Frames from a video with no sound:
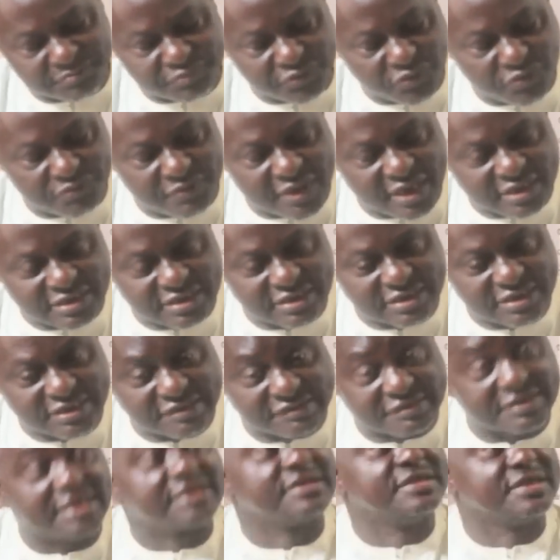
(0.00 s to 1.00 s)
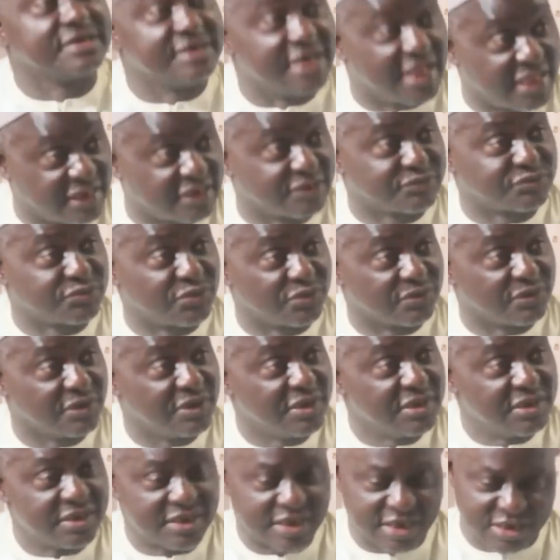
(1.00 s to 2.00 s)
providing the strategic direction.
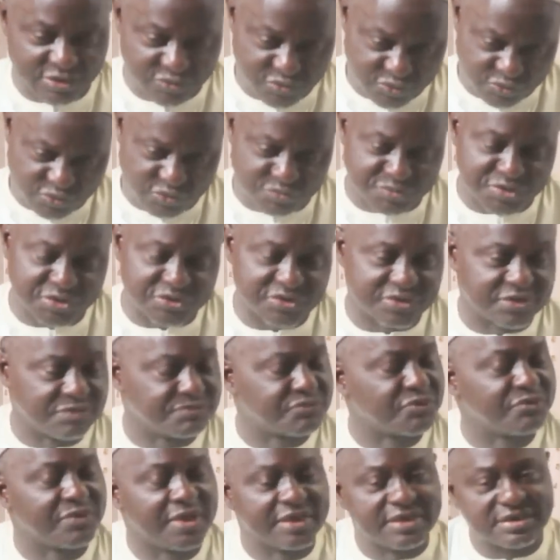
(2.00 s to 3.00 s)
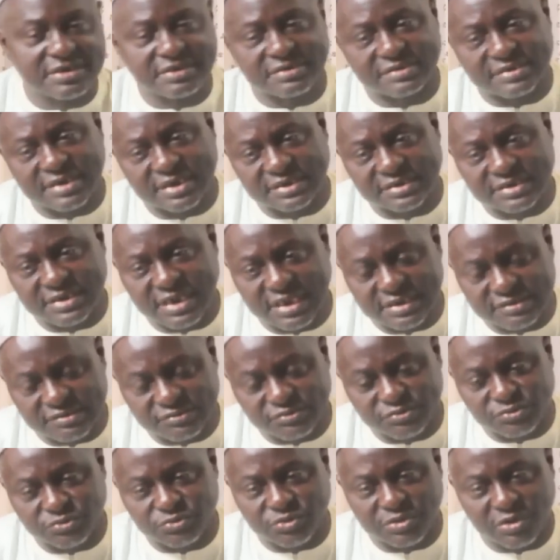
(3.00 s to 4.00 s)
Okay. I contributed in providing the strategic
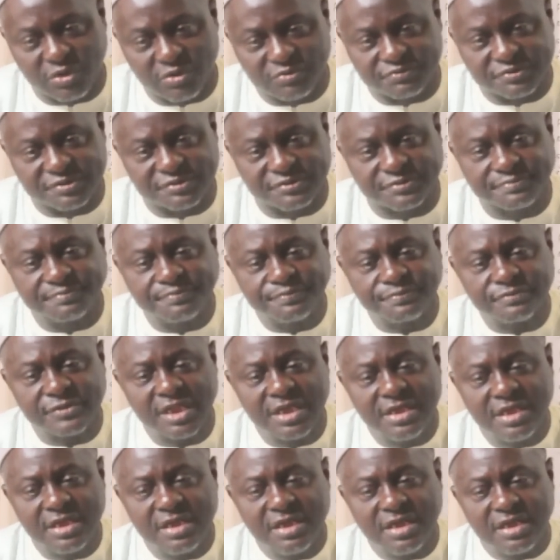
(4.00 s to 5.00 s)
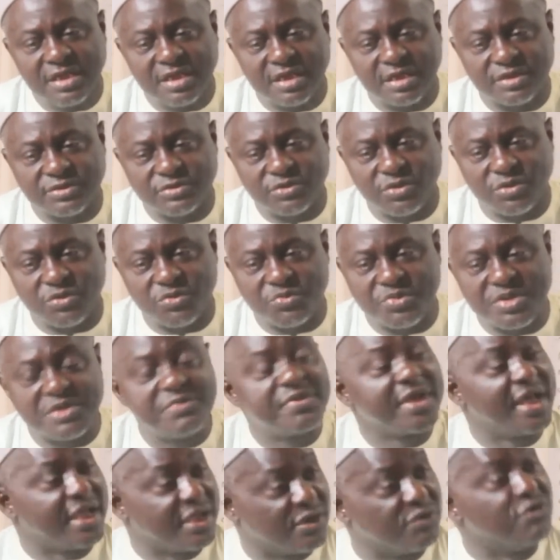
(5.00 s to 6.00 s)
direction to the office. You know, we
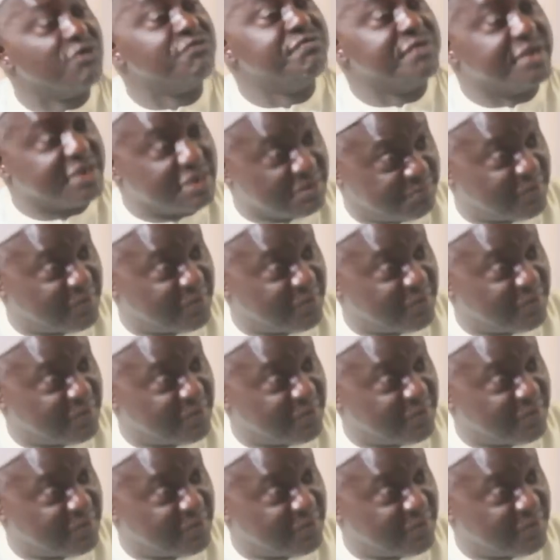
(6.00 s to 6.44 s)
were a government